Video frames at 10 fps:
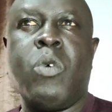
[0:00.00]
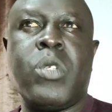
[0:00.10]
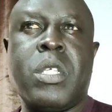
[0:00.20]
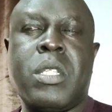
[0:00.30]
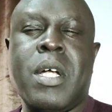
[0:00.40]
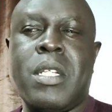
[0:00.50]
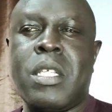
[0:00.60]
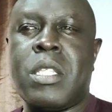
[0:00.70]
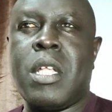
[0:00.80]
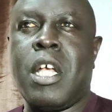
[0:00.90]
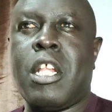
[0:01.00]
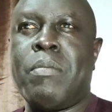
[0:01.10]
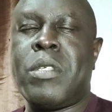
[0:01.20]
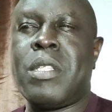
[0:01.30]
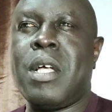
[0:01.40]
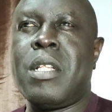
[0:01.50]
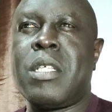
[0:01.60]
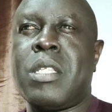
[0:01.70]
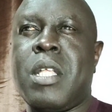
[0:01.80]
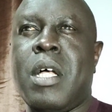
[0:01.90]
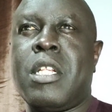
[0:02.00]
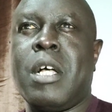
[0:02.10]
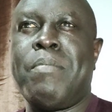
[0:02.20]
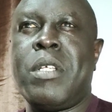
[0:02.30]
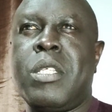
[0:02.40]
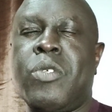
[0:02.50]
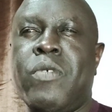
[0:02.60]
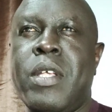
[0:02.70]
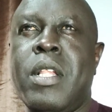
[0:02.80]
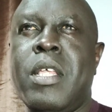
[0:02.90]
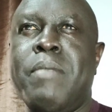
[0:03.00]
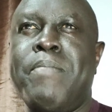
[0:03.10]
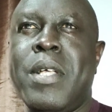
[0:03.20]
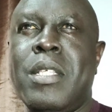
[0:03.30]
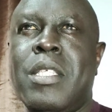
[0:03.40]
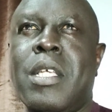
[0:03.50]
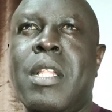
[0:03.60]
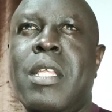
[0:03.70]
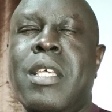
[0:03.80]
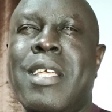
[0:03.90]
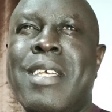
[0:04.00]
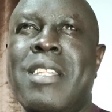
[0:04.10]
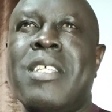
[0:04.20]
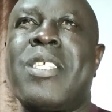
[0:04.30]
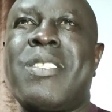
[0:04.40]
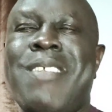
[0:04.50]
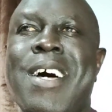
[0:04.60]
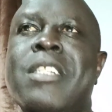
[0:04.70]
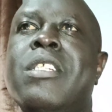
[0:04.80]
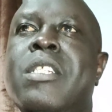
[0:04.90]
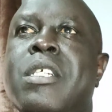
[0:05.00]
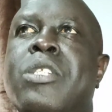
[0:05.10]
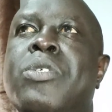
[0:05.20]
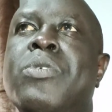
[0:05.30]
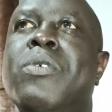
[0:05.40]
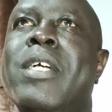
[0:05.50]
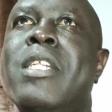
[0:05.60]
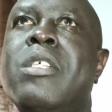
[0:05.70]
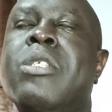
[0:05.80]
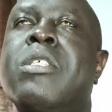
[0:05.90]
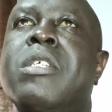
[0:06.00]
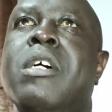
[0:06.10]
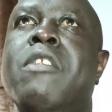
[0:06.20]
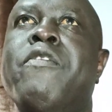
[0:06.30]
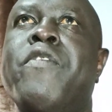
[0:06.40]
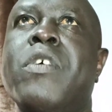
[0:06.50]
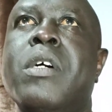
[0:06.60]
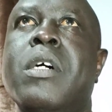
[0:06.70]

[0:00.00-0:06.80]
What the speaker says: What's a starting a startup? Starting a startup is really basically getting started to get yourself